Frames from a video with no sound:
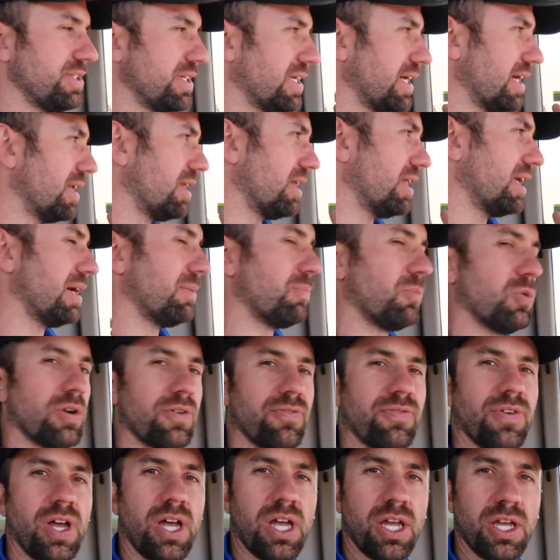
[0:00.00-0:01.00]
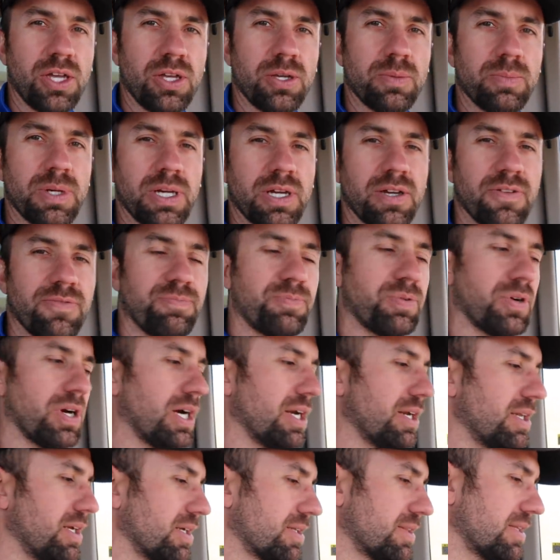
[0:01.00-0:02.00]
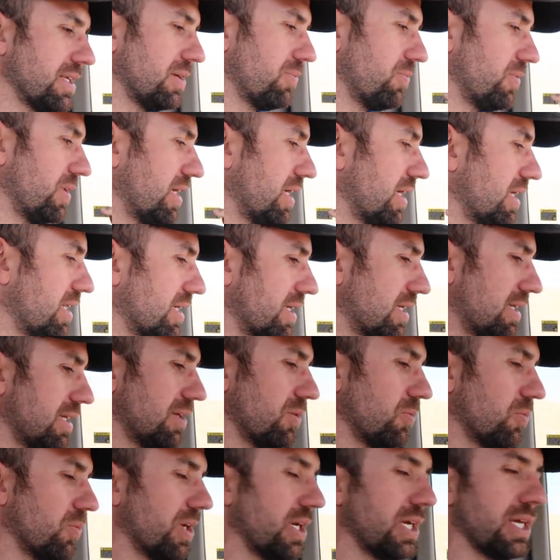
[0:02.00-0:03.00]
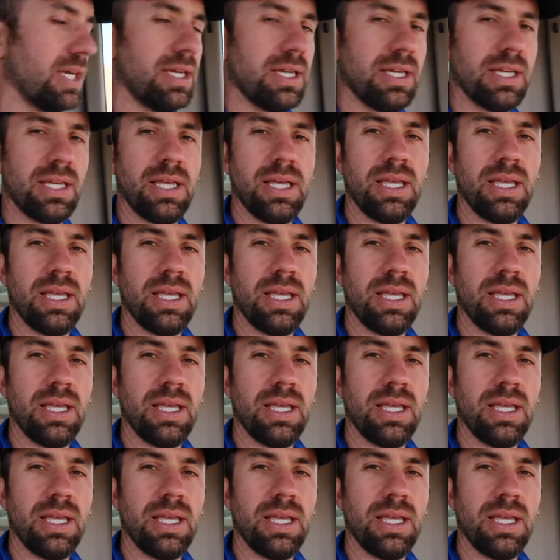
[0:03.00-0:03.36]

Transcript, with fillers: You got a lot more volume of product that we got to get away.